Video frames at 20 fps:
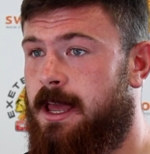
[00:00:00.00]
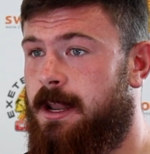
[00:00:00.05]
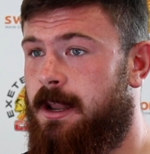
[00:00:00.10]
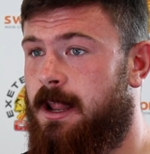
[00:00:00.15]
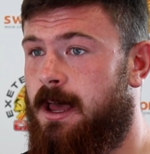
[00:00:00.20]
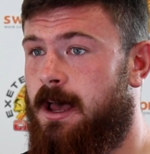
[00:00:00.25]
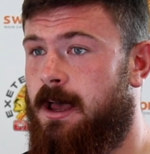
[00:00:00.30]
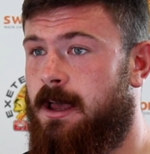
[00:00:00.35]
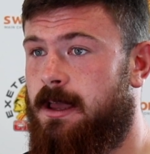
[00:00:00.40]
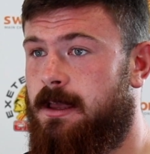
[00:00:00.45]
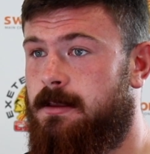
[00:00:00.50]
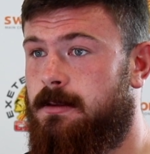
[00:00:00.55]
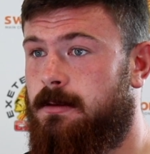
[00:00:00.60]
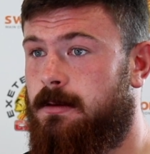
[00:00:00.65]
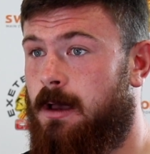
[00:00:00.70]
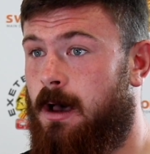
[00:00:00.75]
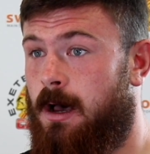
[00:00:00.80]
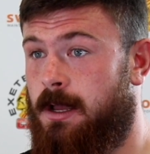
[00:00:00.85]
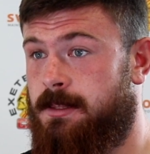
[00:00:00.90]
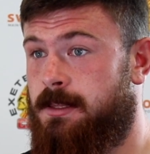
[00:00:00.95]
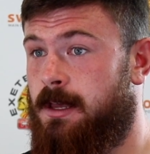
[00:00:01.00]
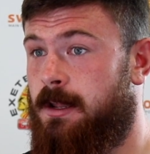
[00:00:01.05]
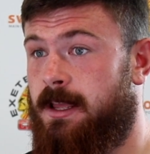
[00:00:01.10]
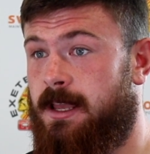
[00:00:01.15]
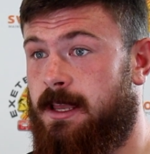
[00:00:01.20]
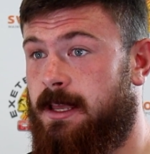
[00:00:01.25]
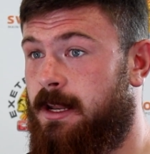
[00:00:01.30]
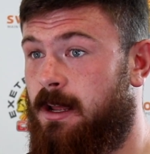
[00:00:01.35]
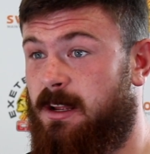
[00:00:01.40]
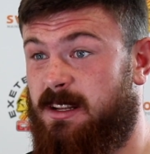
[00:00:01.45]
and I'd done
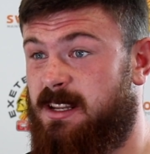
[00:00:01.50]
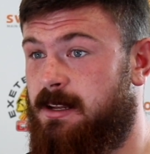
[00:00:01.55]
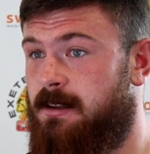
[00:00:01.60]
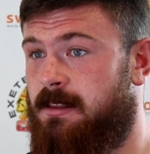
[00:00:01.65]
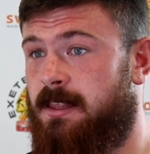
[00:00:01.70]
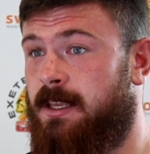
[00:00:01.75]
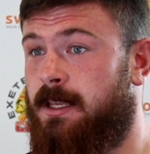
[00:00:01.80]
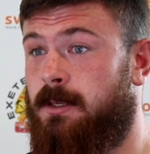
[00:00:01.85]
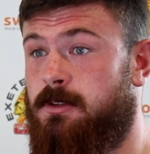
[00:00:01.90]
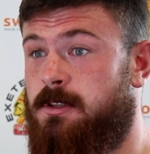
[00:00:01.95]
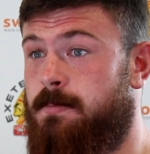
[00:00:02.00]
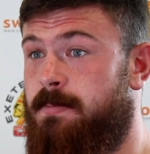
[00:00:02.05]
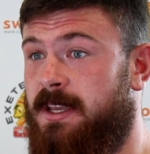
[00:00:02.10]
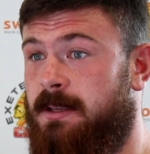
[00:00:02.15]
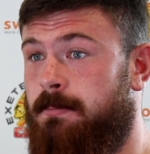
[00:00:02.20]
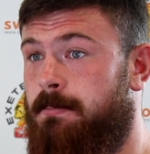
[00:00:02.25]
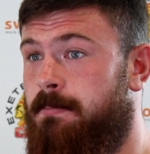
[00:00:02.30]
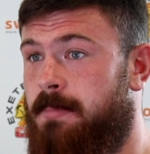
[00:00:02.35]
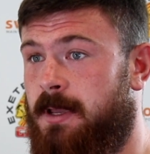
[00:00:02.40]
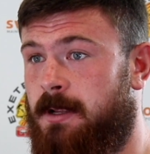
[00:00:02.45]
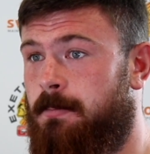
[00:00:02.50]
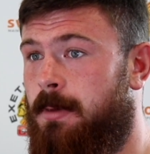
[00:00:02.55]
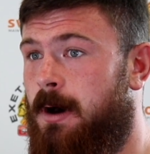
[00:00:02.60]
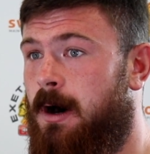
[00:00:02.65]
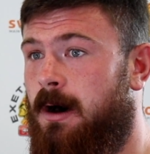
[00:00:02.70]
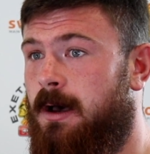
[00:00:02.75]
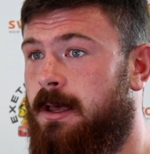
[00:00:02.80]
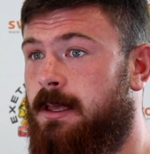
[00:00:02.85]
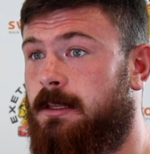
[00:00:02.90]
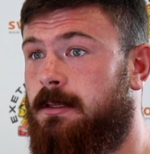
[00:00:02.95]
it and I didn't think it was a big
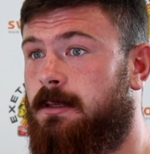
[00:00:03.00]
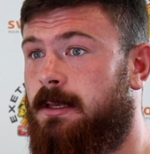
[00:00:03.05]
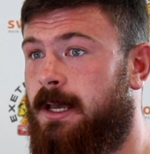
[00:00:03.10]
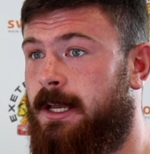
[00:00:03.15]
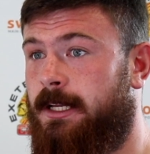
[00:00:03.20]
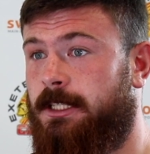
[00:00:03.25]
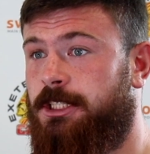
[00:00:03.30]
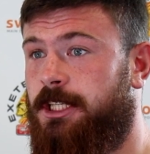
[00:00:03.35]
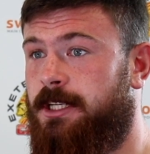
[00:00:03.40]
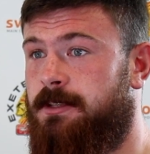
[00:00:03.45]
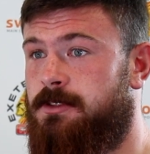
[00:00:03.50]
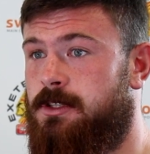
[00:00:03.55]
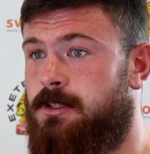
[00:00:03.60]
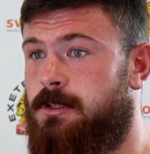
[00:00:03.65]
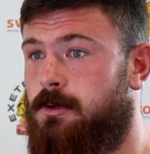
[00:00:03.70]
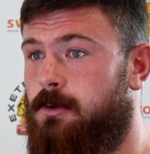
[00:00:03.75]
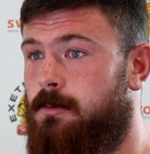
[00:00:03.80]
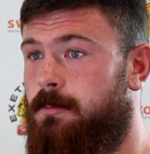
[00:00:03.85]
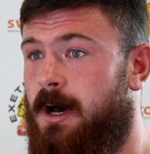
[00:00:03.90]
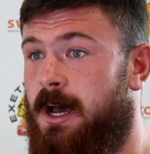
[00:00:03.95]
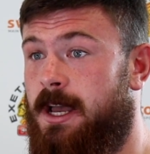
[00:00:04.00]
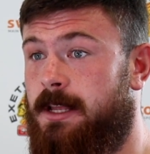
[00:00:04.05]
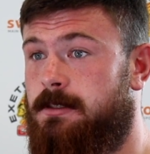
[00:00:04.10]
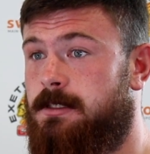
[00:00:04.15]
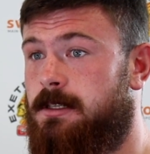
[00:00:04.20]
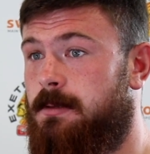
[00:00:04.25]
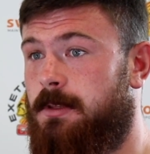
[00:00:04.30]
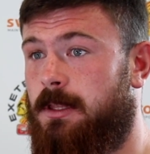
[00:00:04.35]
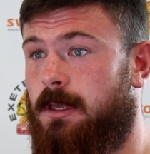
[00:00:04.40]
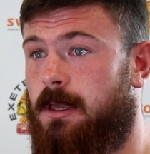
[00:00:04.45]
part at Chiefs at all, but I had
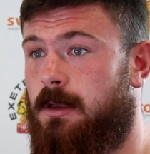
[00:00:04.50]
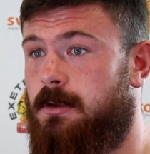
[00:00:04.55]
some of the